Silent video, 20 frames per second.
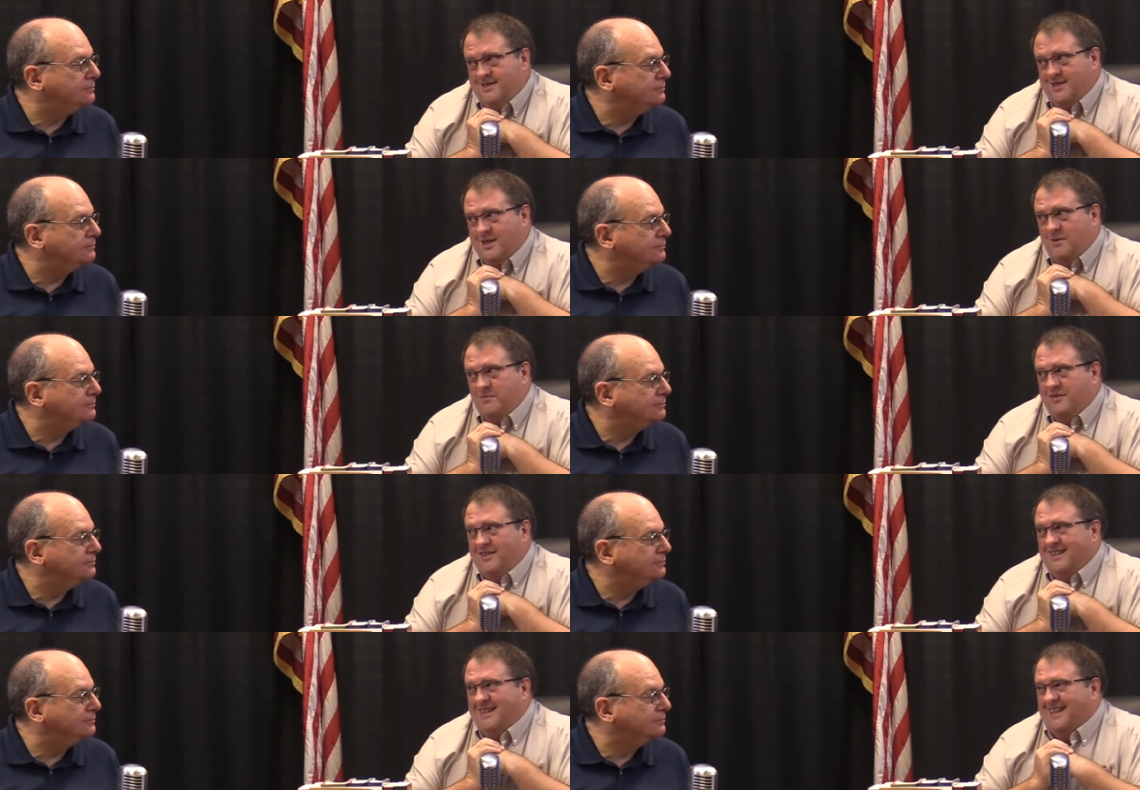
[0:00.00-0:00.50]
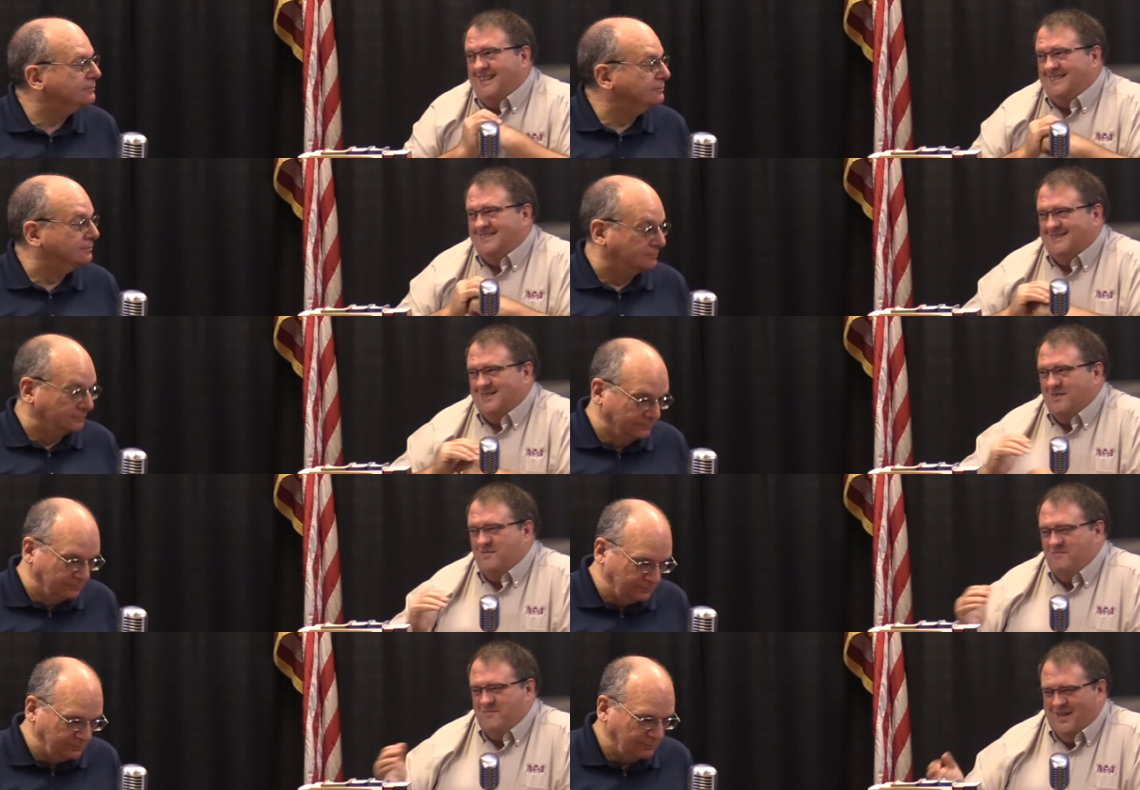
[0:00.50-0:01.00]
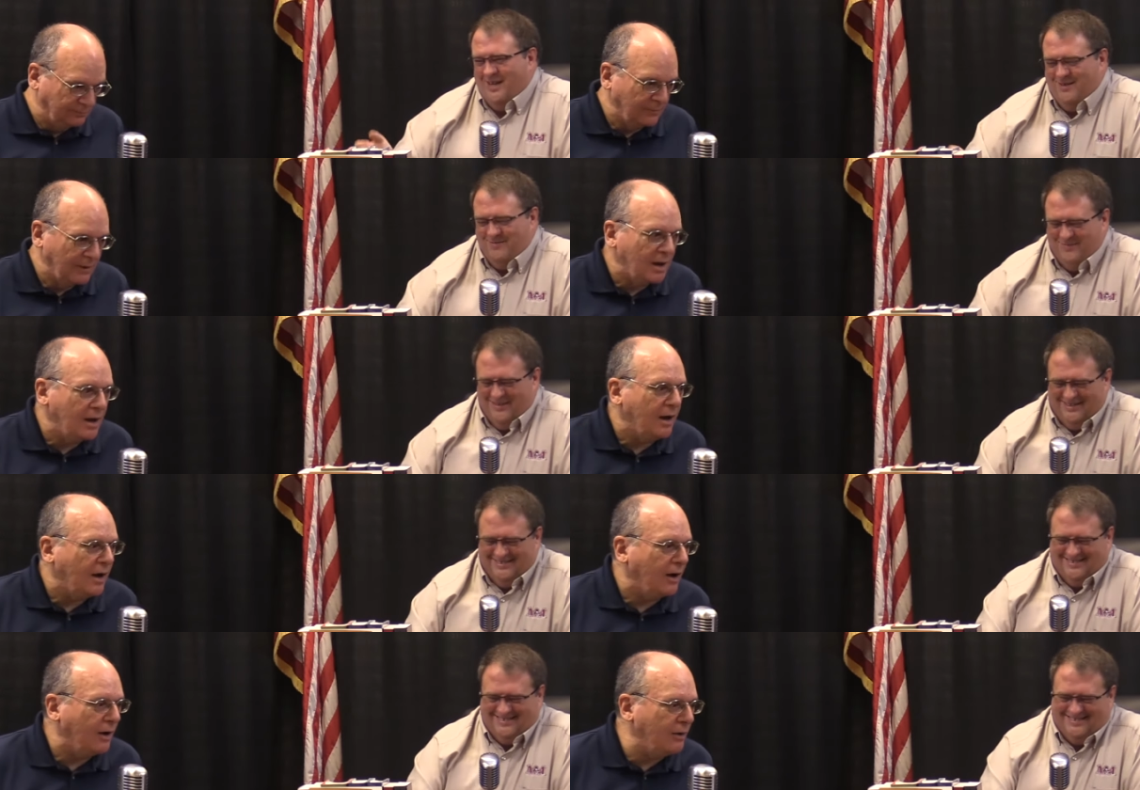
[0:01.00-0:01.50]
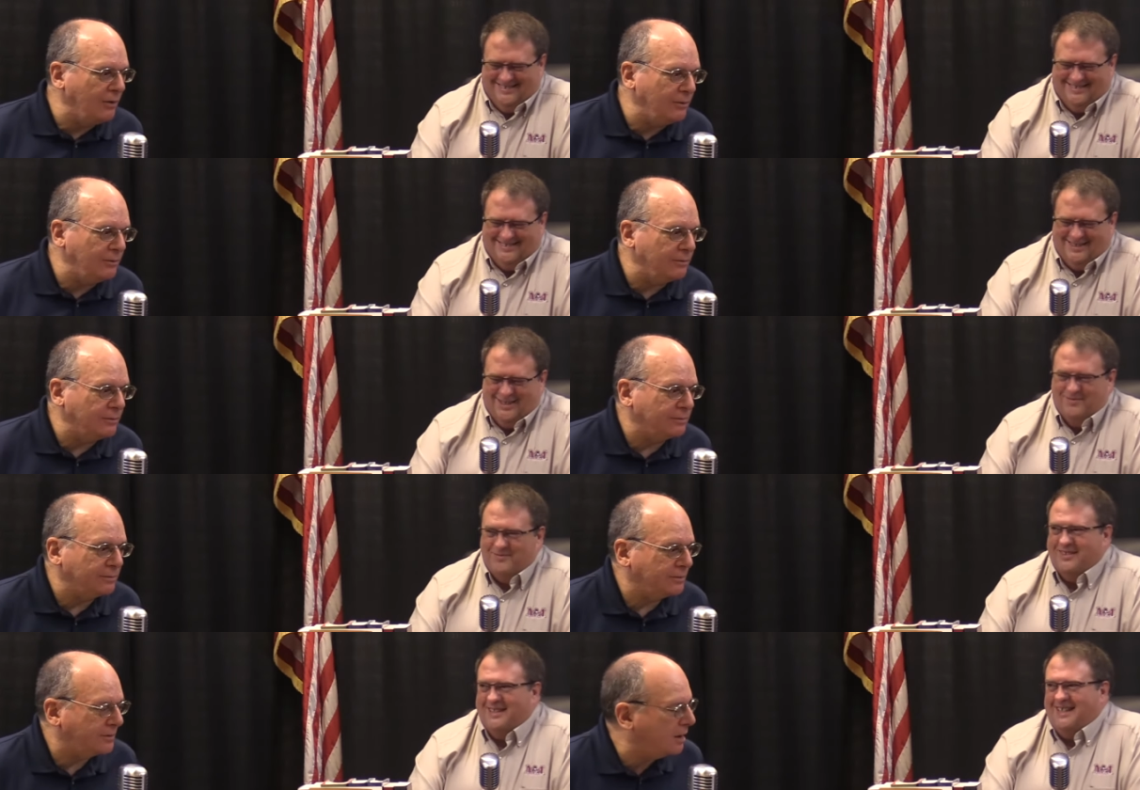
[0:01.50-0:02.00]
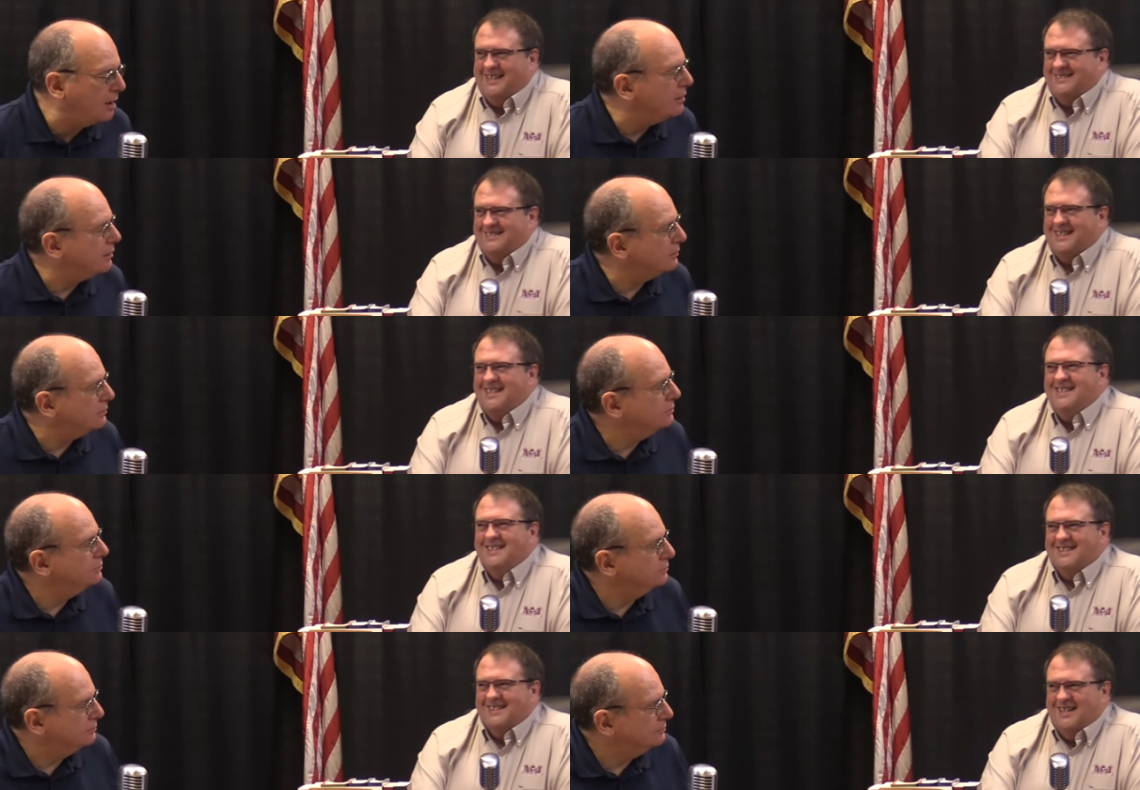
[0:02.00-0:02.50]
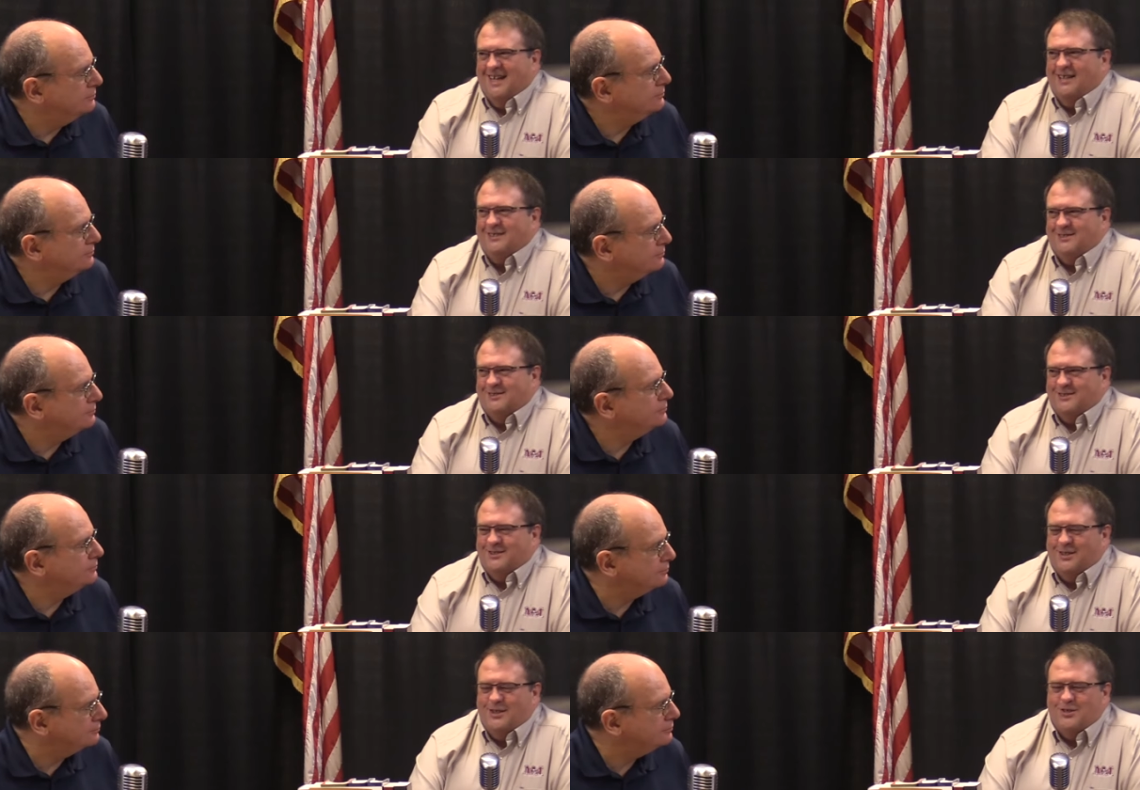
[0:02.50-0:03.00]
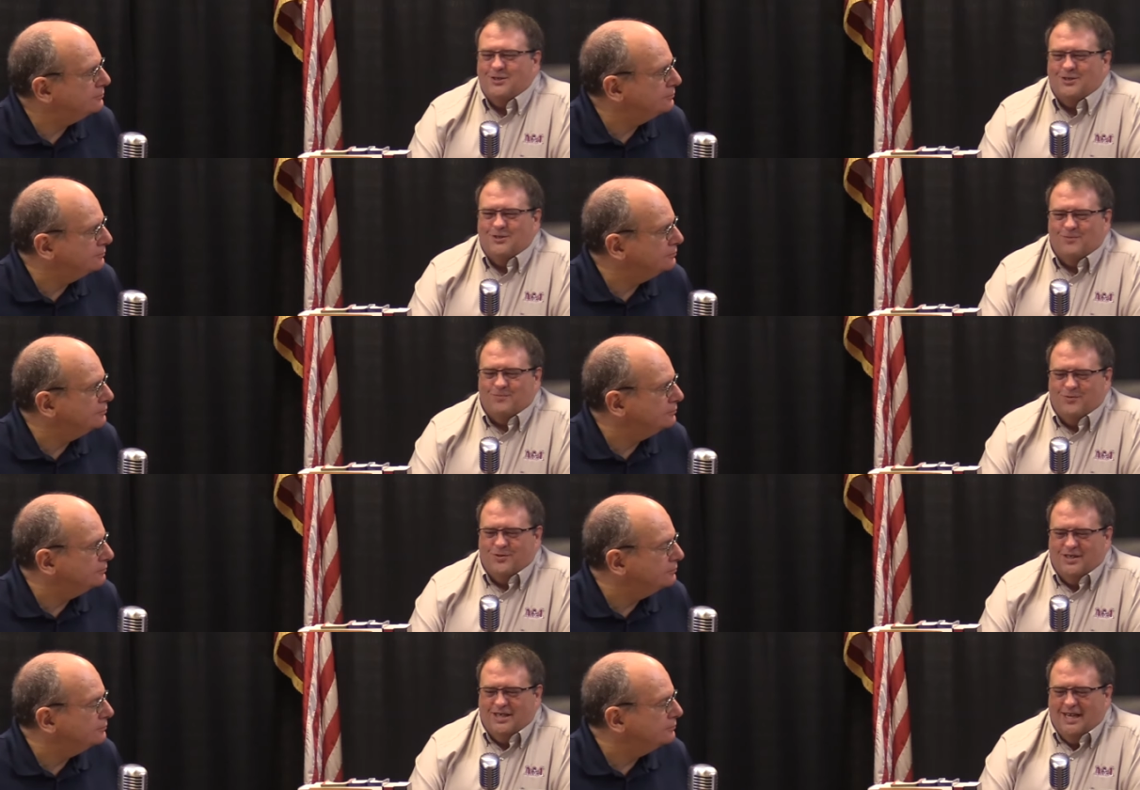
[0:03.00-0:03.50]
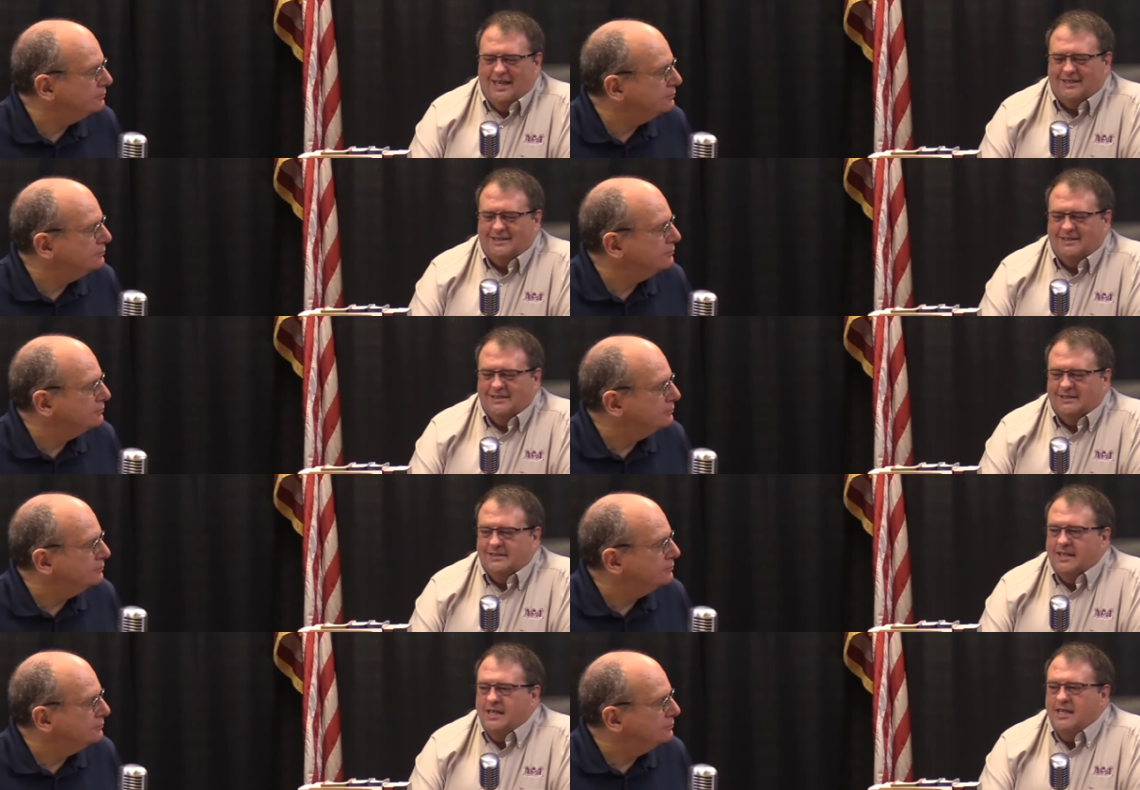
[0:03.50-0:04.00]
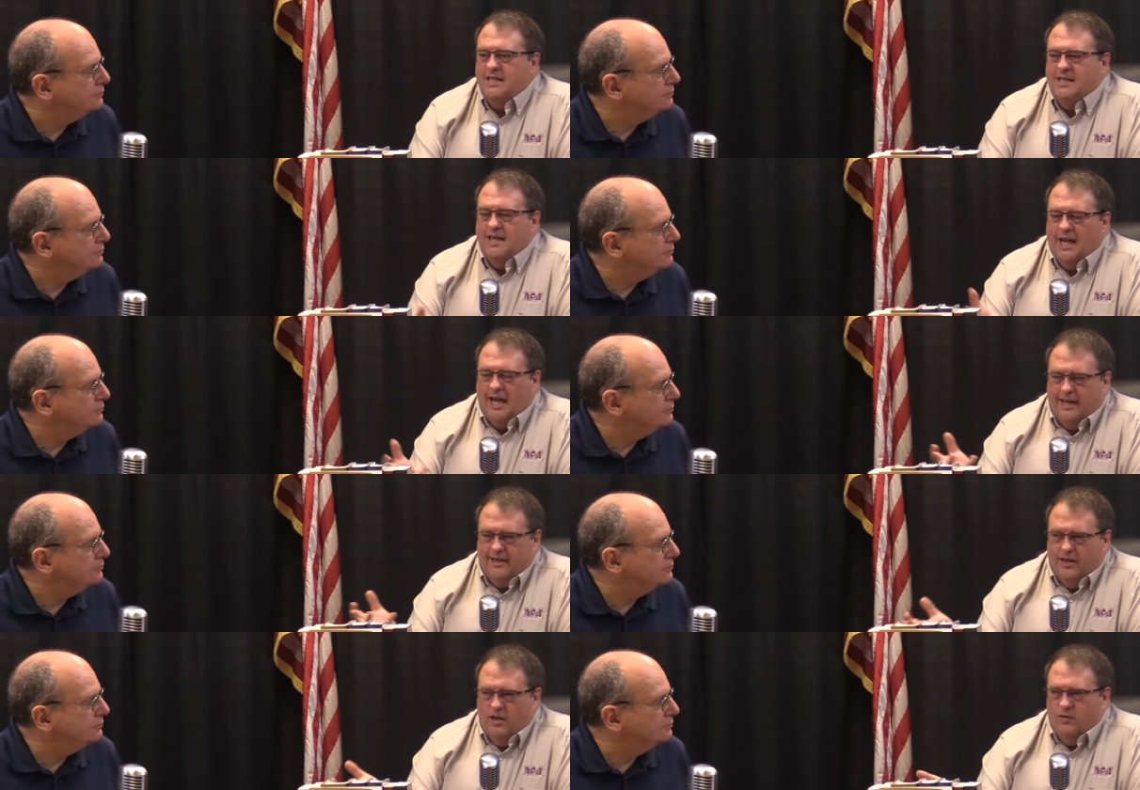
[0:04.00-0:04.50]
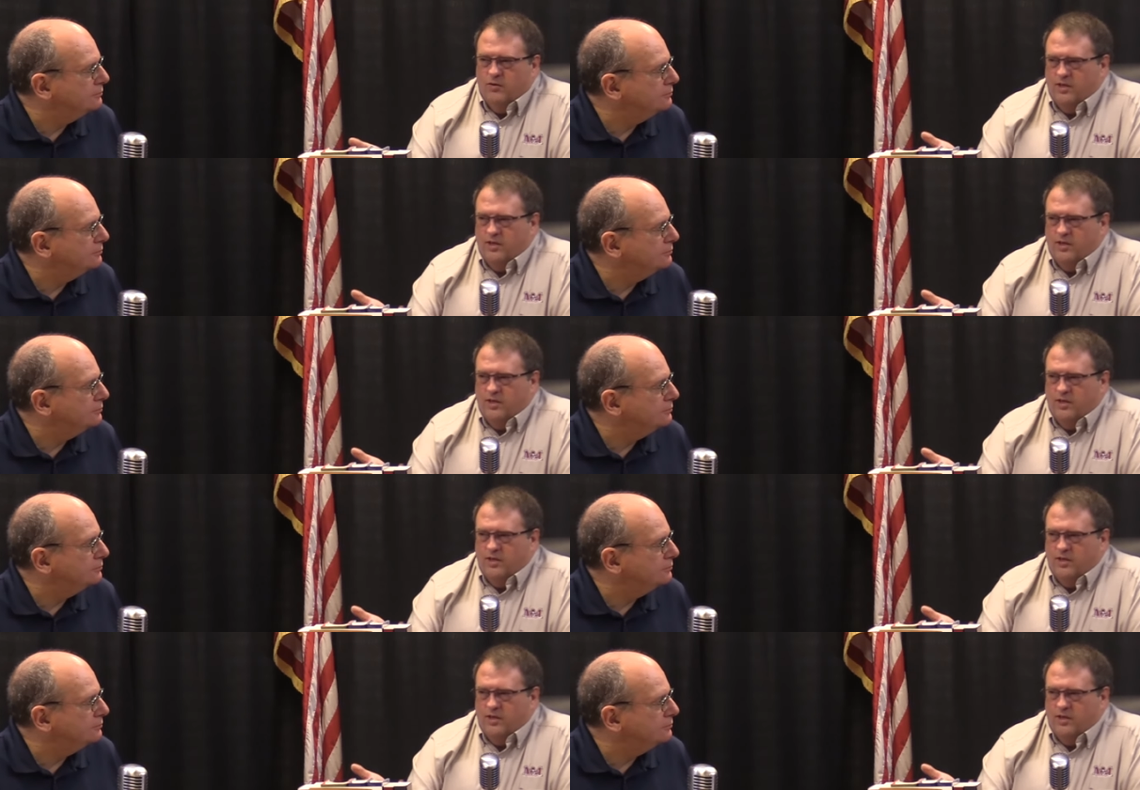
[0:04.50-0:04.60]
Speaker 1: some of these mm-hmm. amendments oh, and some oh, of yeah. these constitutional protections. I know